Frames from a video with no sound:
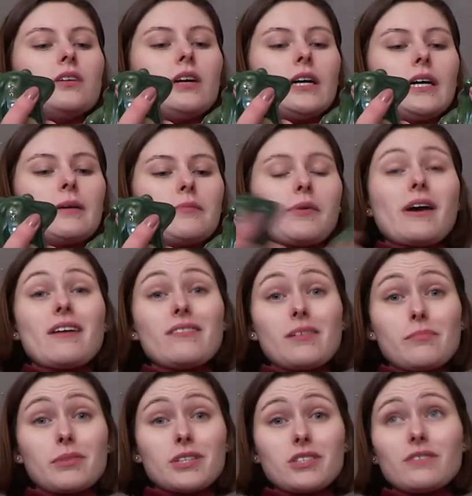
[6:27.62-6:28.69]
Um, we have
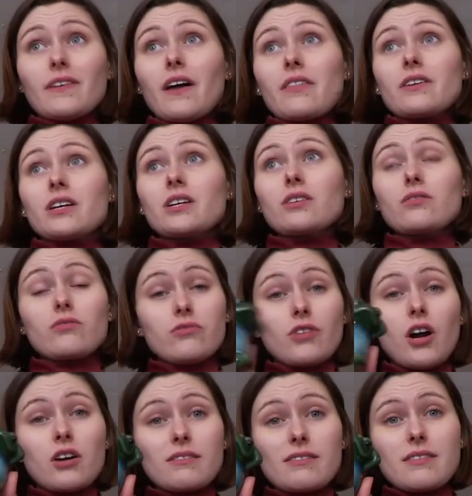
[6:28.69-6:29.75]
a bunch of other
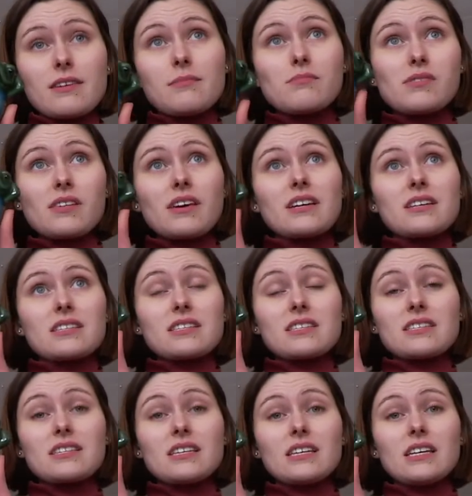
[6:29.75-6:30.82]
frog themed
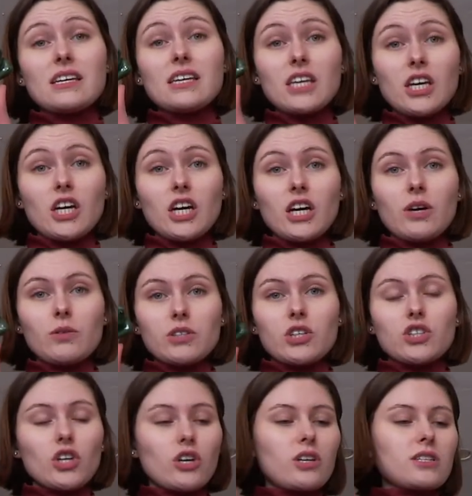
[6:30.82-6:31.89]
things here, which I'll
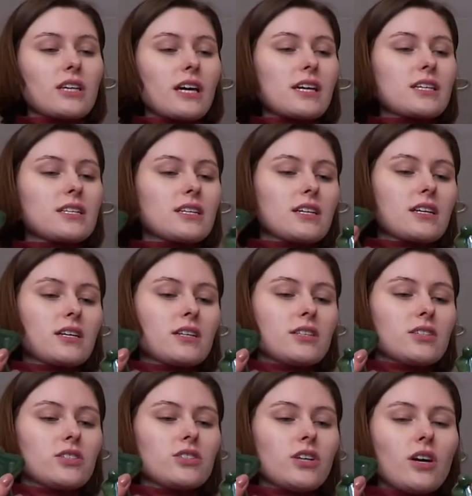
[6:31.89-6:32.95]
show you in a second.
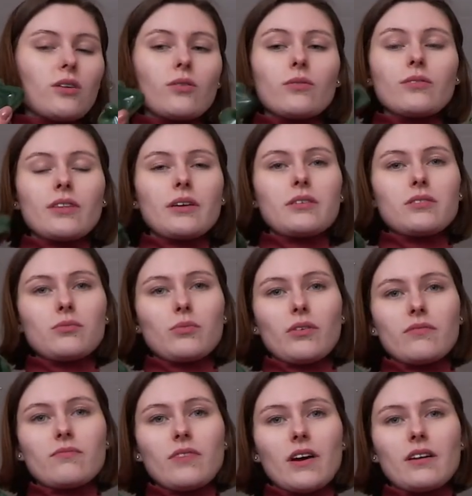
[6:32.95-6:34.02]
So these
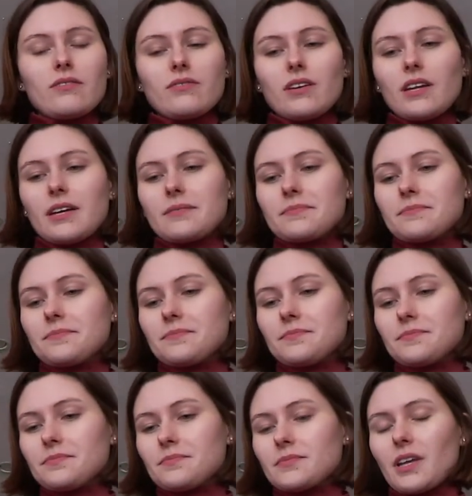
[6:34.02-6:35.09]
were very fitting.
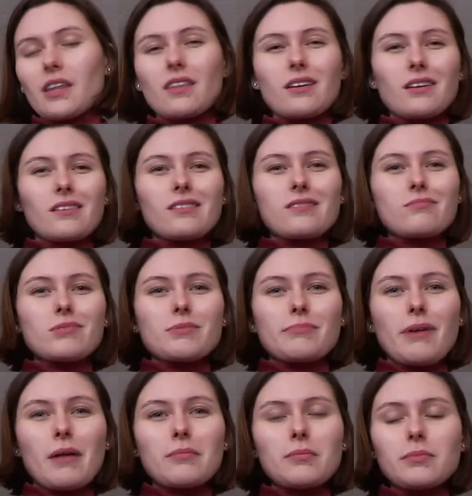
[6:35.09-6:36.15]
They're
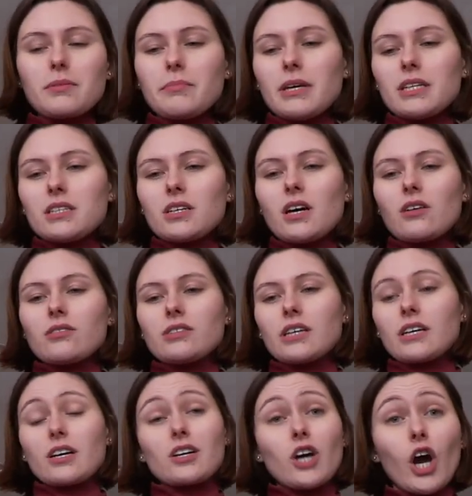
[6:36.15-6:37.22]
probably meant to go in
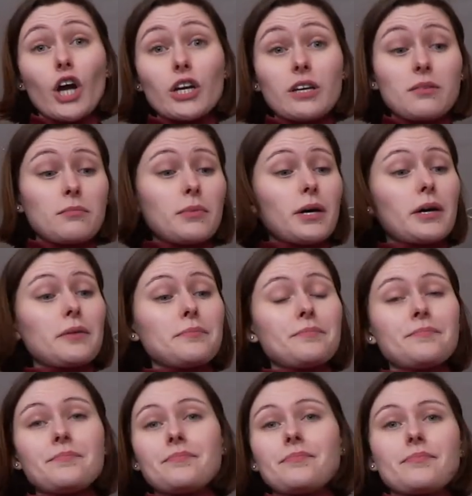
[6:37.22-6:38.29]
like a garden, but
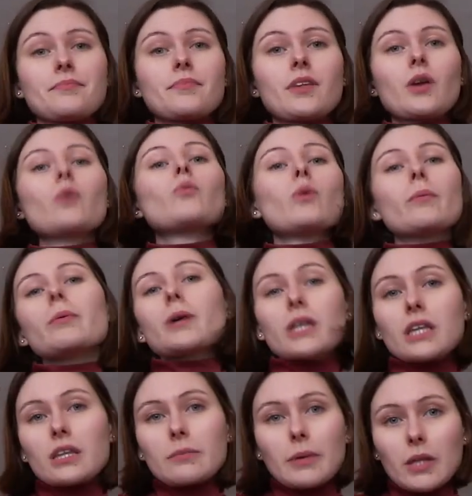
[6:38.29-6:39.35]
we're
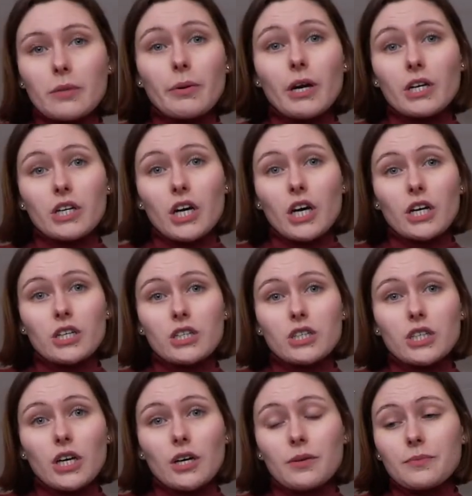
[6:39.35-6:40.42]
putting them on the bar cart,
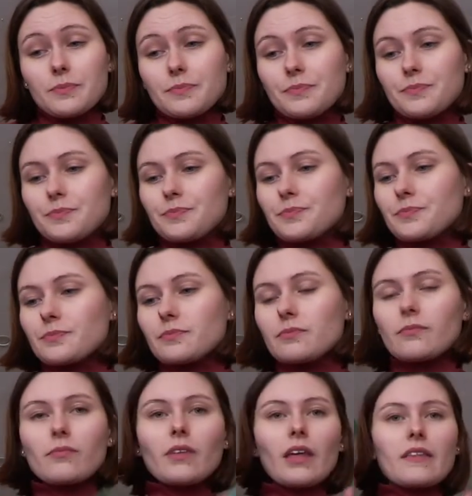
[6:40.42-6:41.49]
so
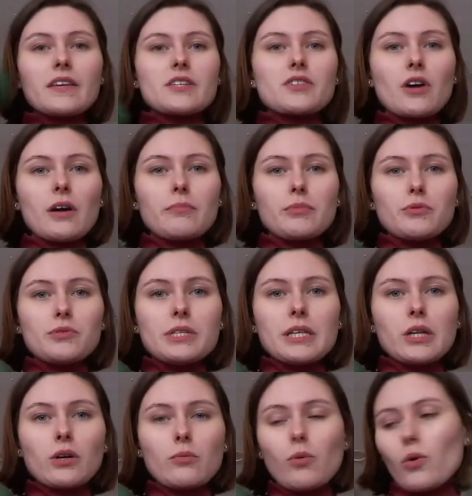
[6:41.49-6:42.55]
these are our boozy
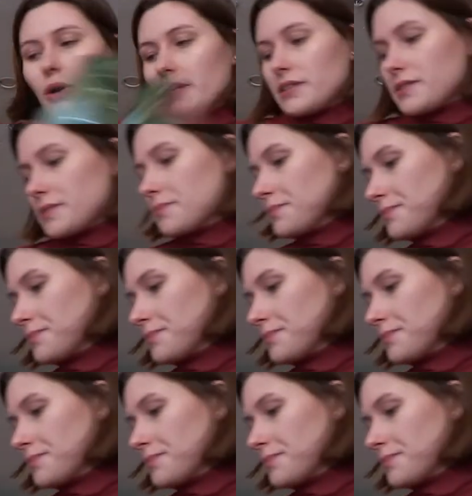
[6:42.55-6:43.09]
little boys.